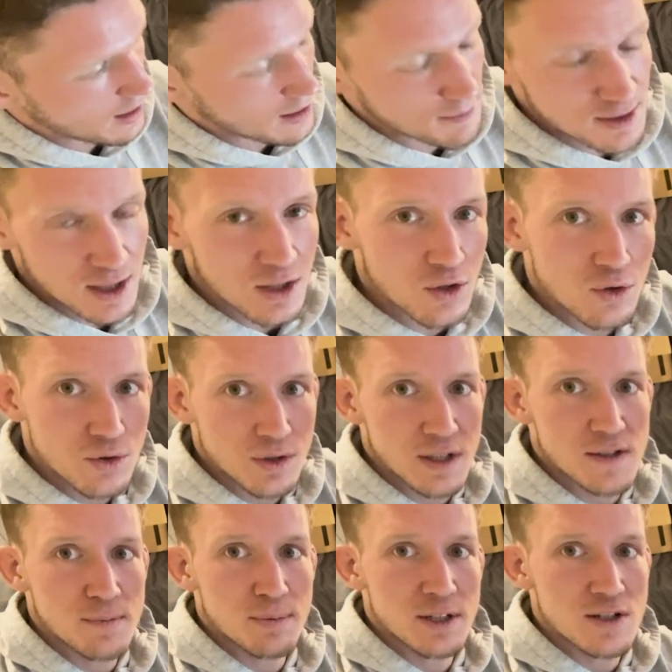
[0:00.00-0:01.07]
Amazon usually
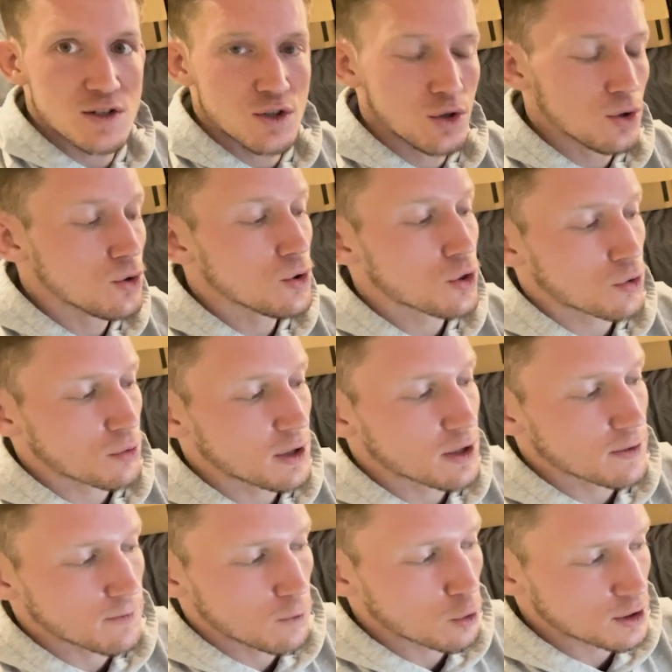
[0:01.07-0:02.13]
splits 2, 3,
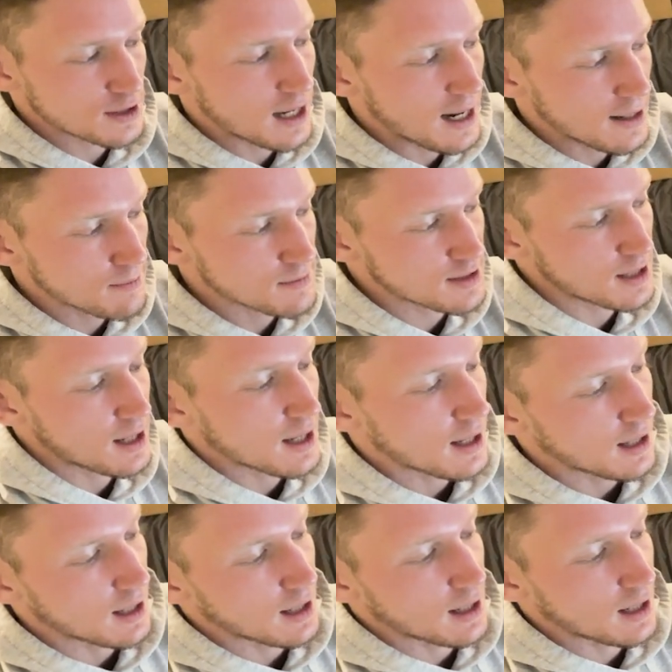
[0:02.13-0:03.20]
or 4 times.
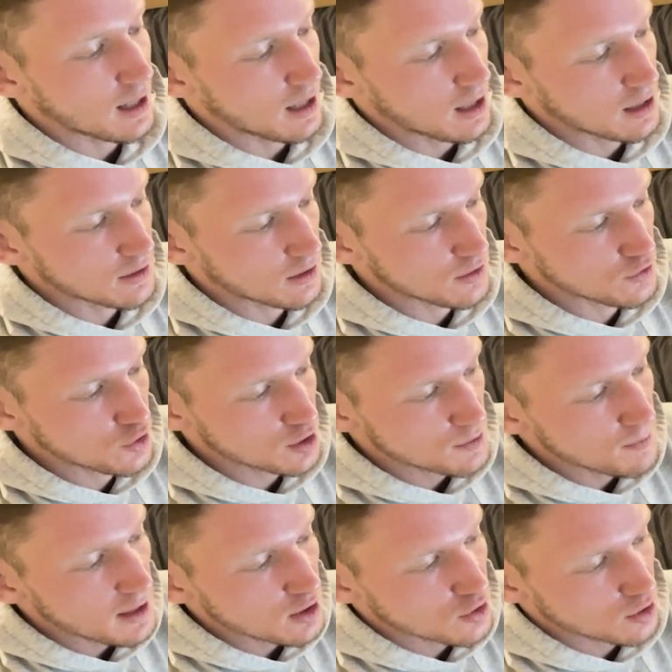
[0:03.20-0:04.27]
And just
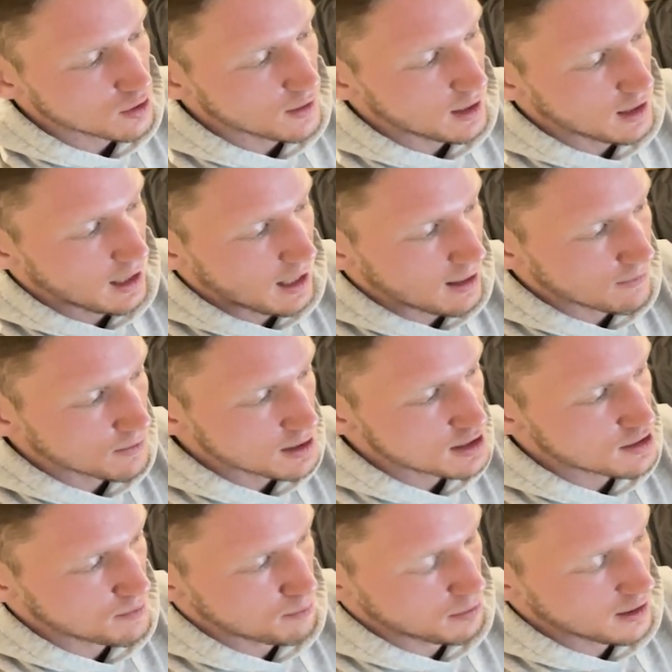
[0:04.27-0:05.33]
make sure that every
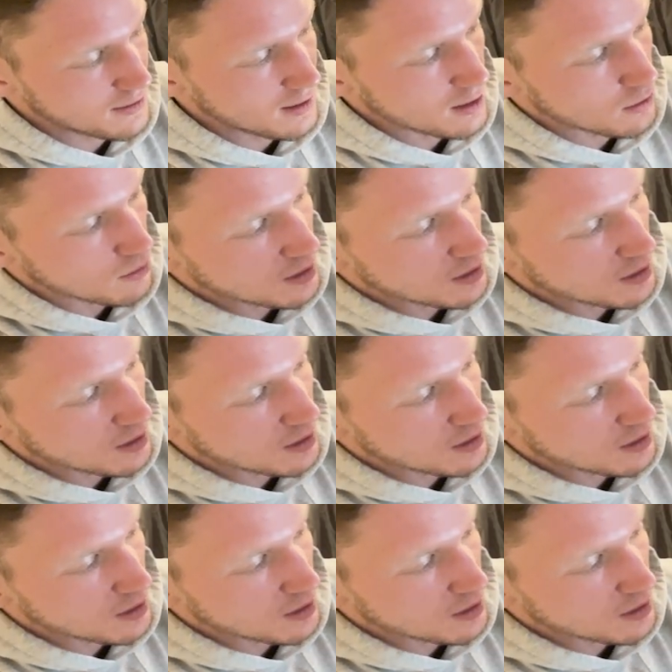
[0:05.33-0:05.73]
split that you